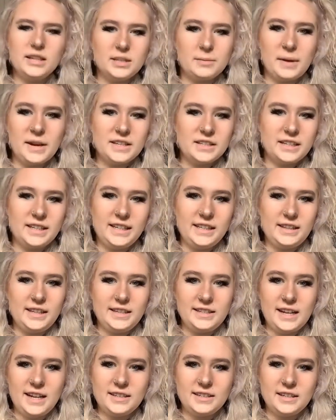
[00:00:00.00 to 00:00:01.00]
basically in
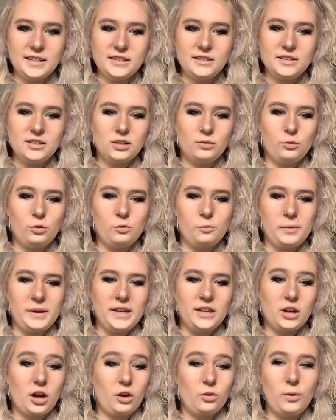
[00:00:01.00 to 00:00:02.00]
these lessons, someone will
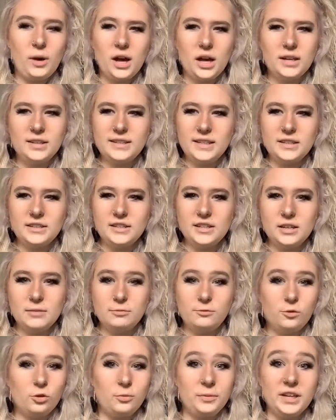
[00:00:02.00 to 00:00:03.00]
be coerced into
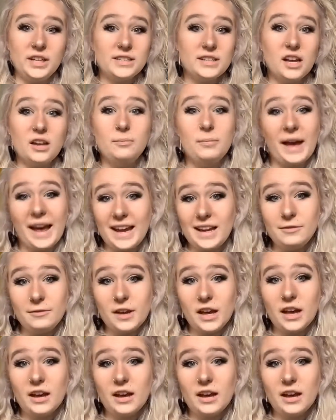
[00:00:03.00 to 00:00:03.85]
performing a certain behavior,